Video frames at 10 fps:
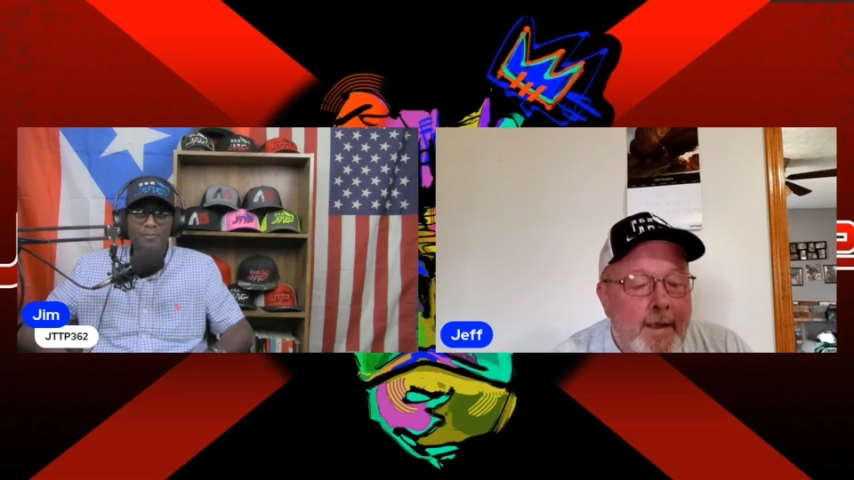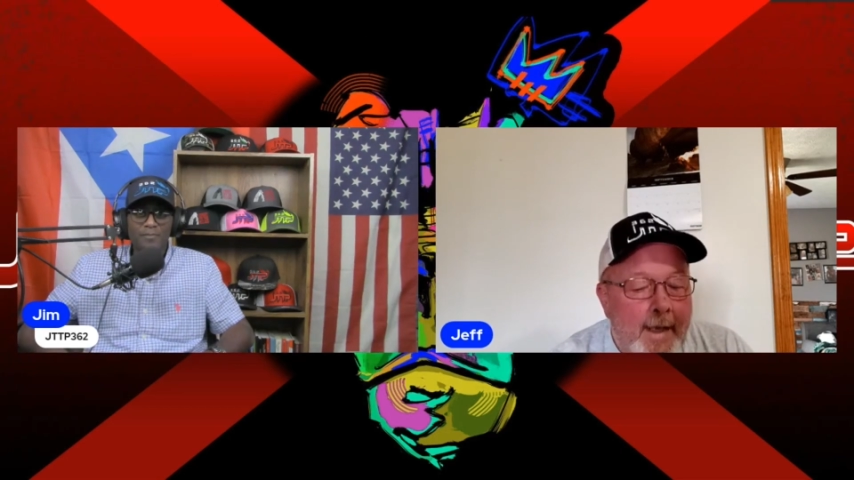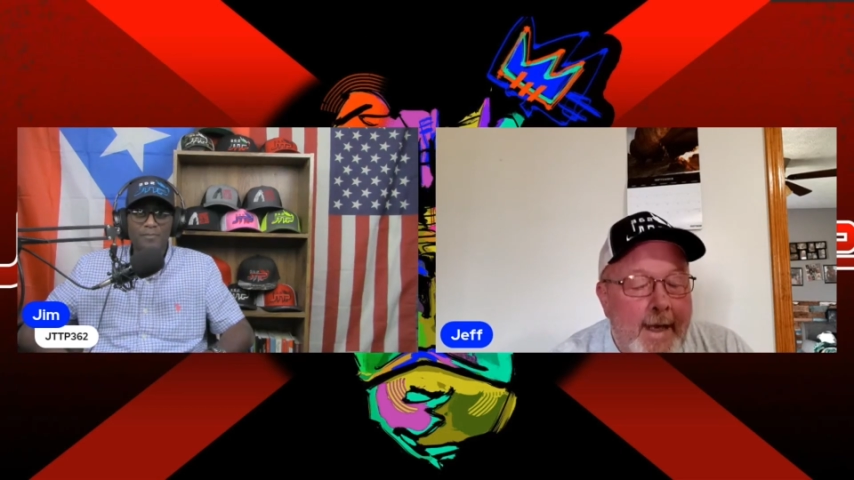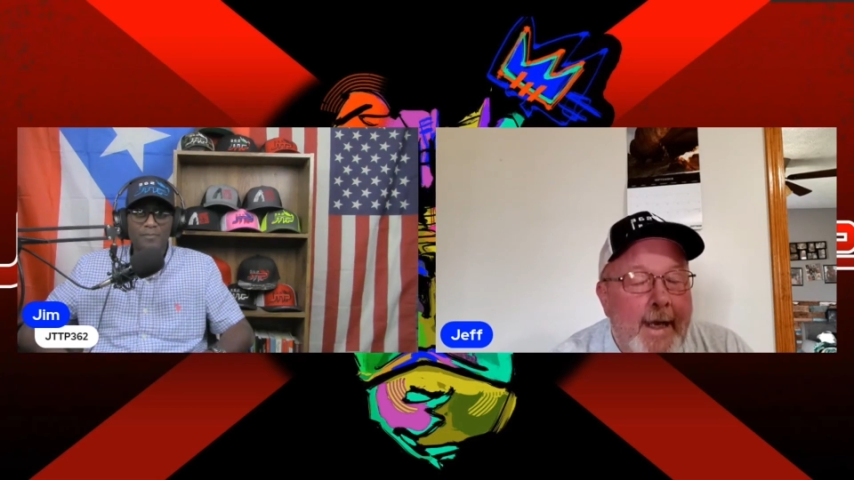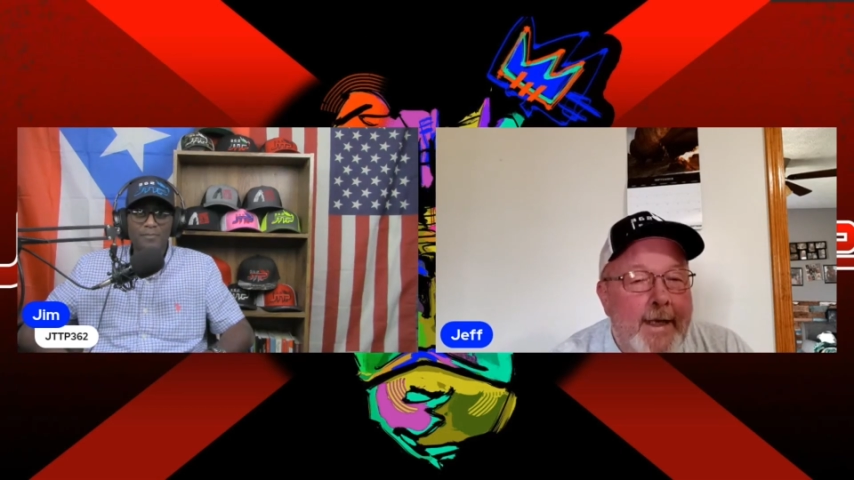
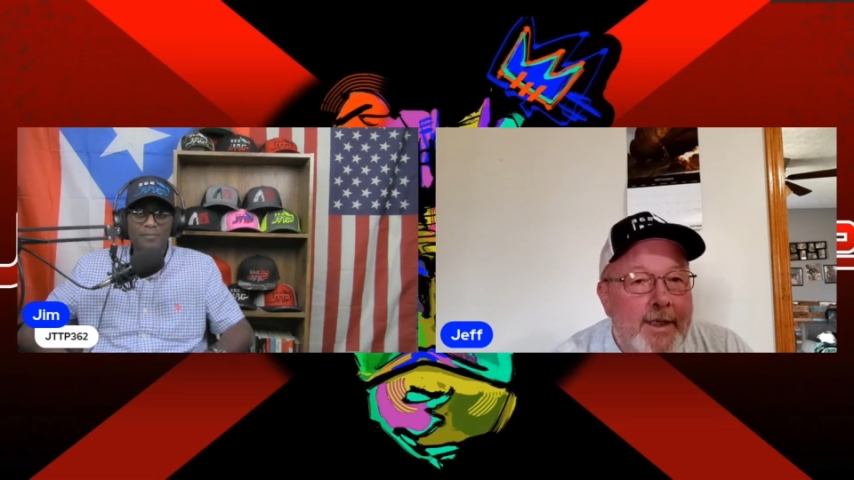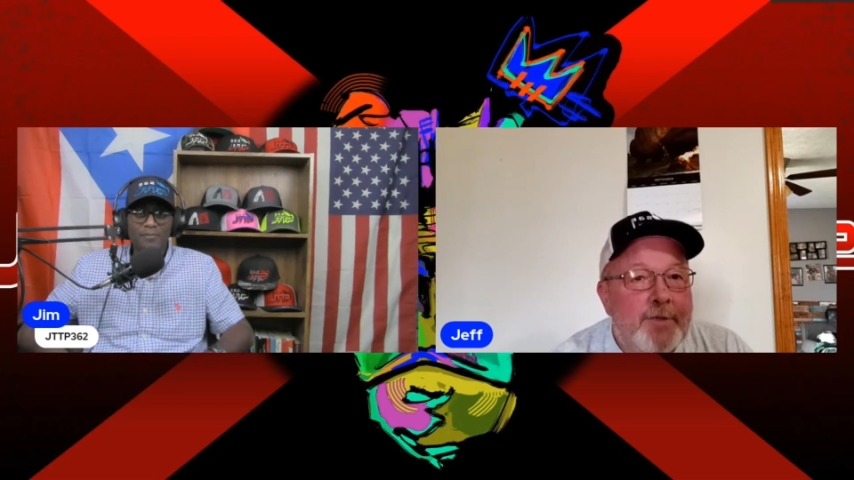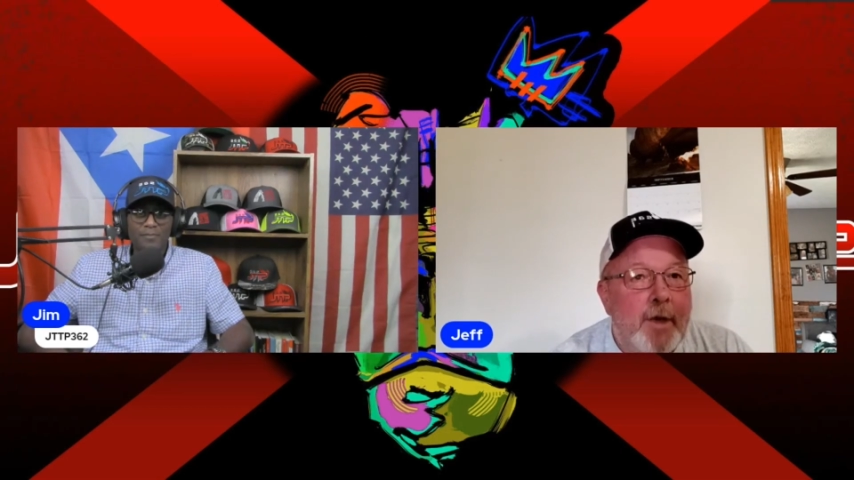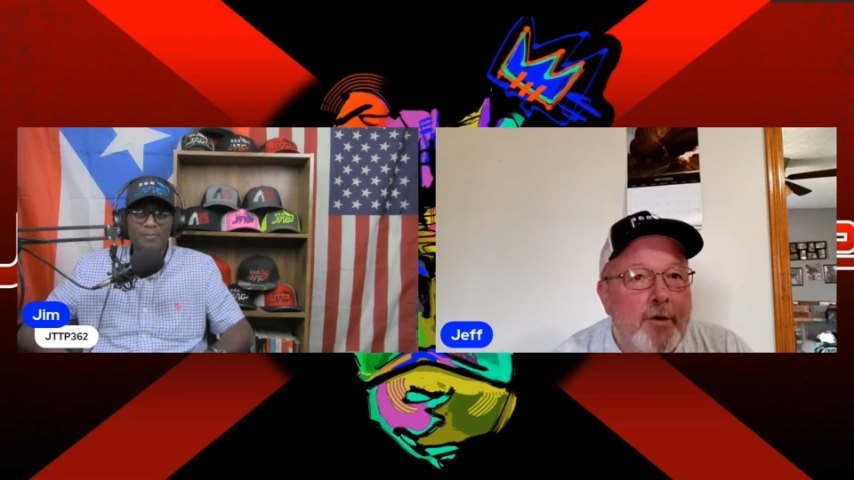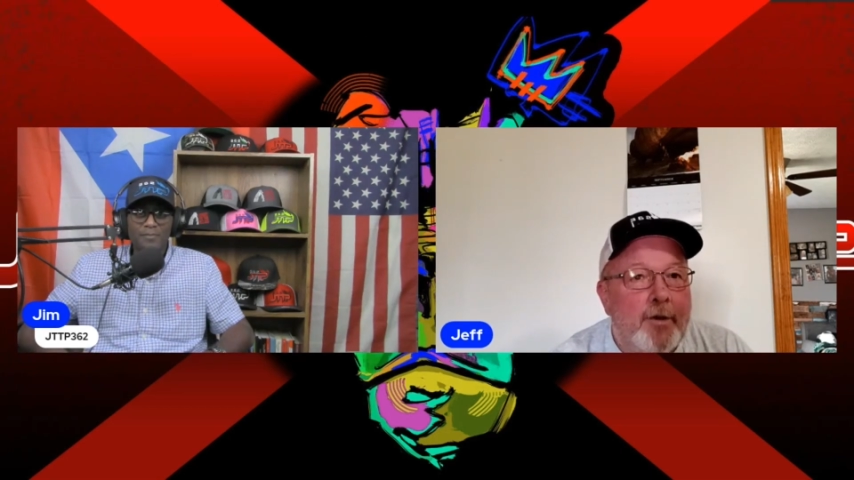I got his
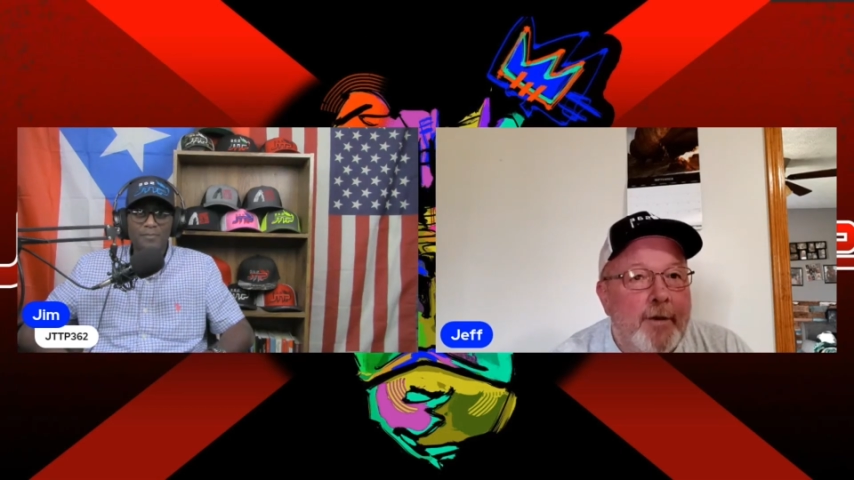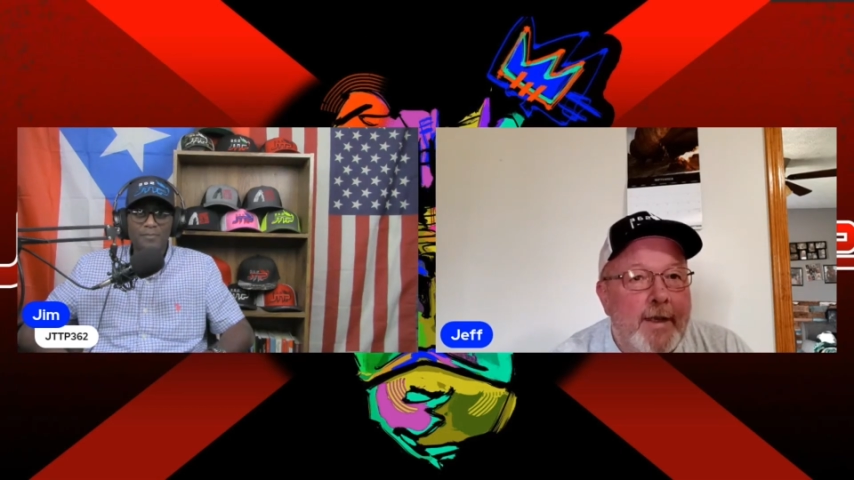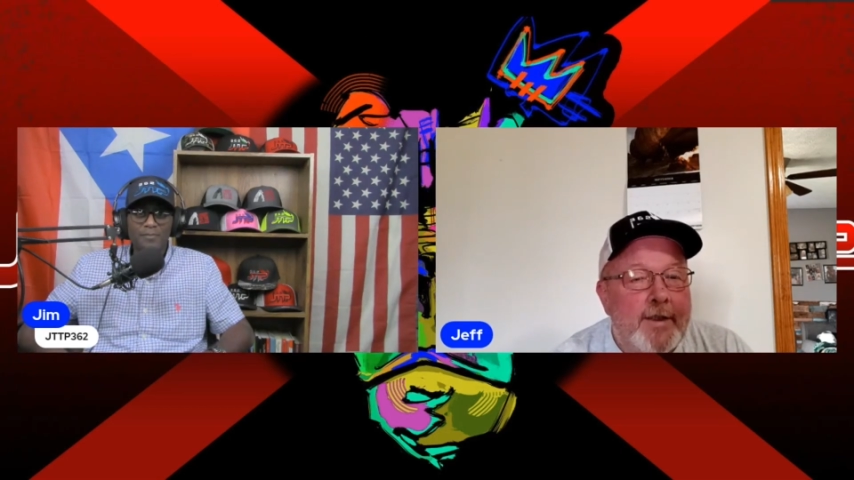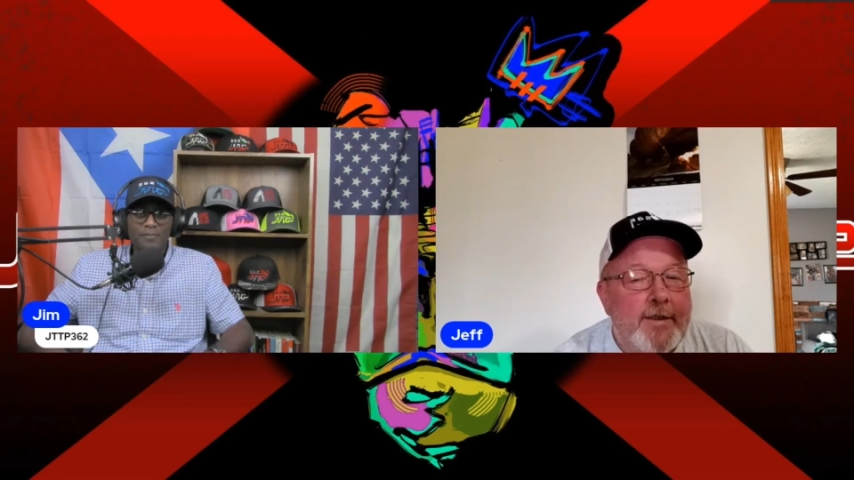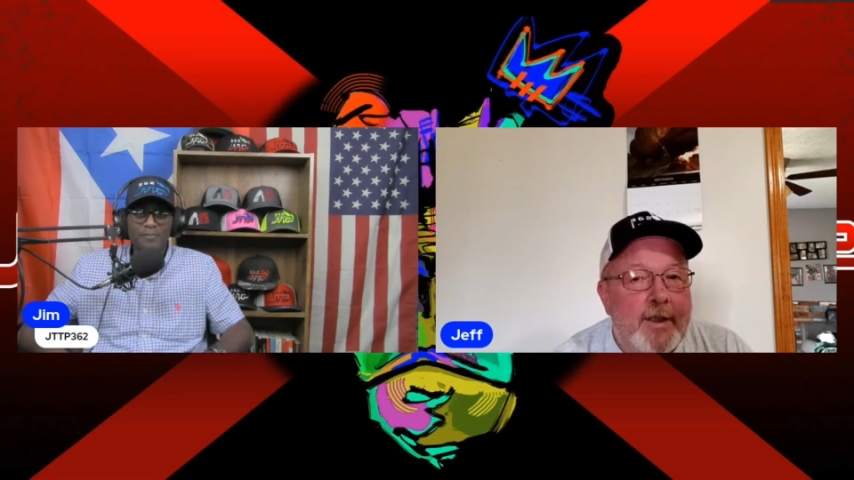mother.
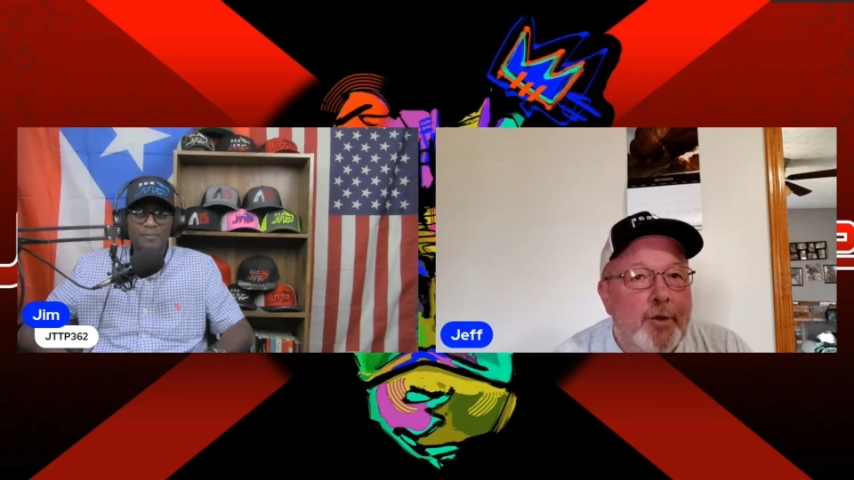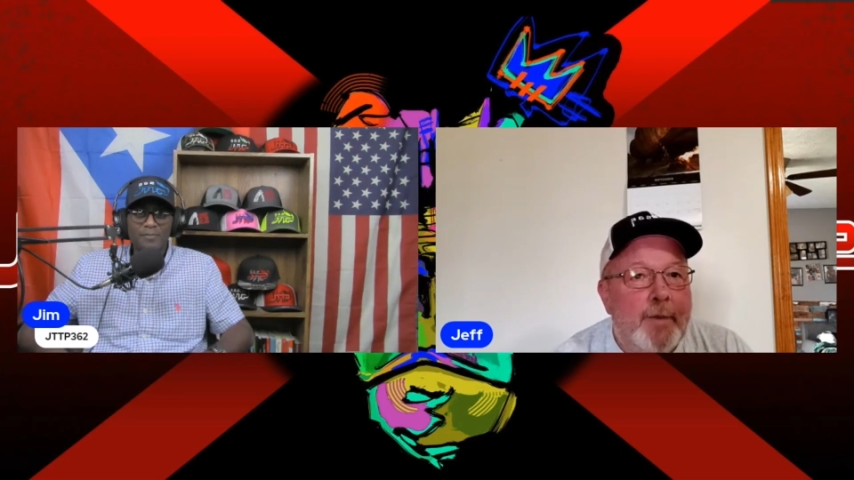That's a single